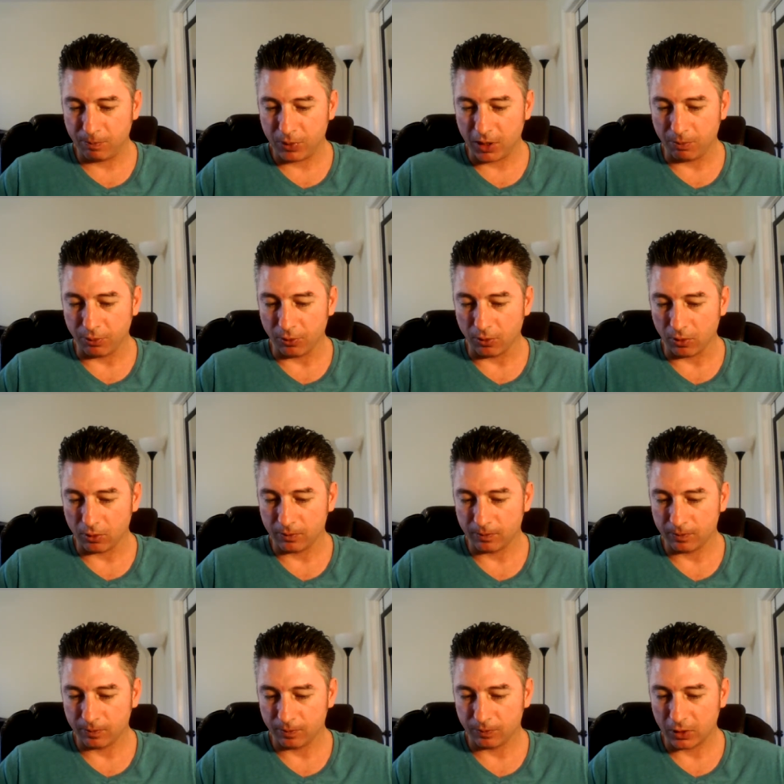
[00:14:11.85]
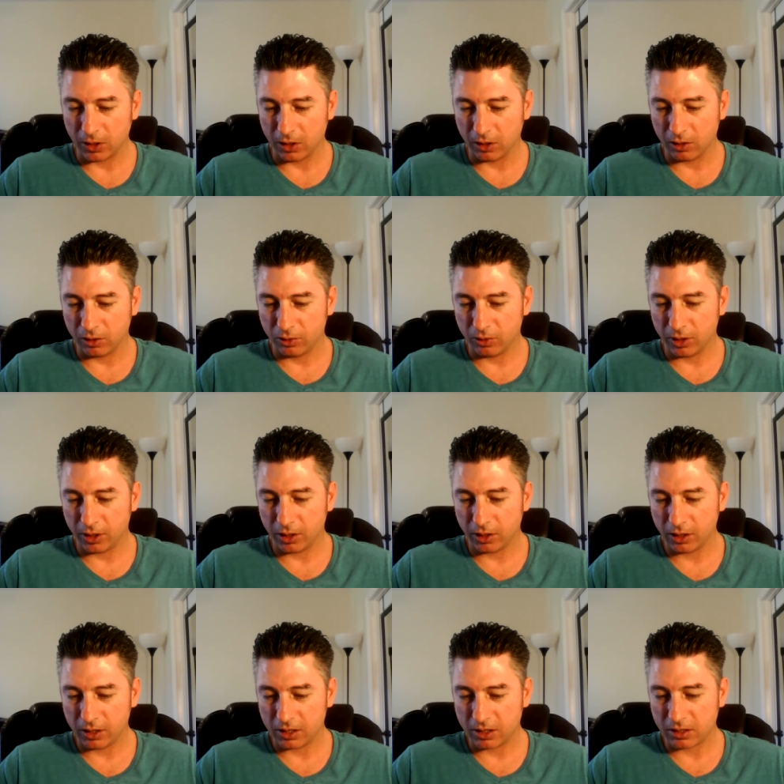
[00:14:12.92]
people,
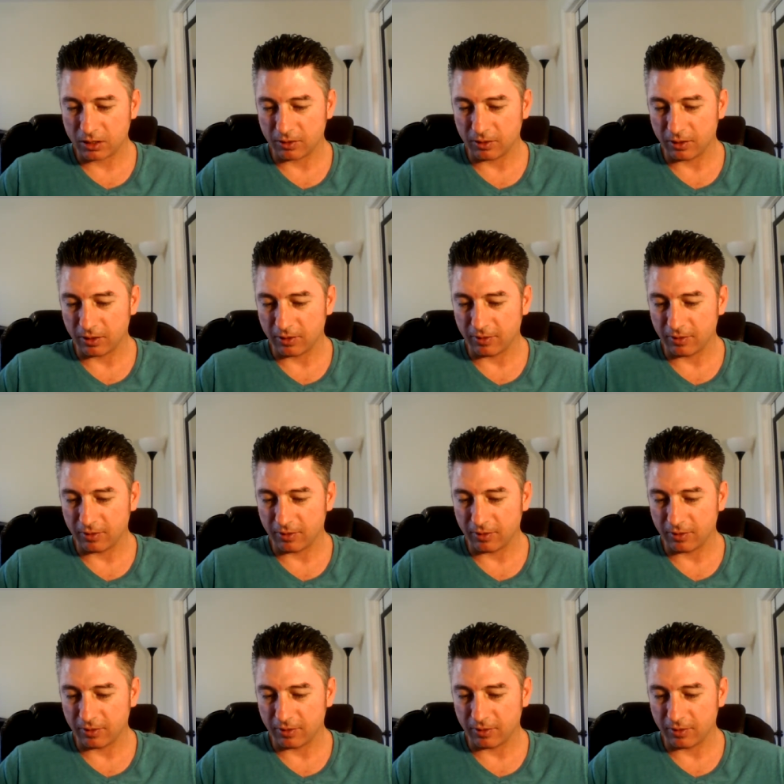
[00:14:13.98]
including his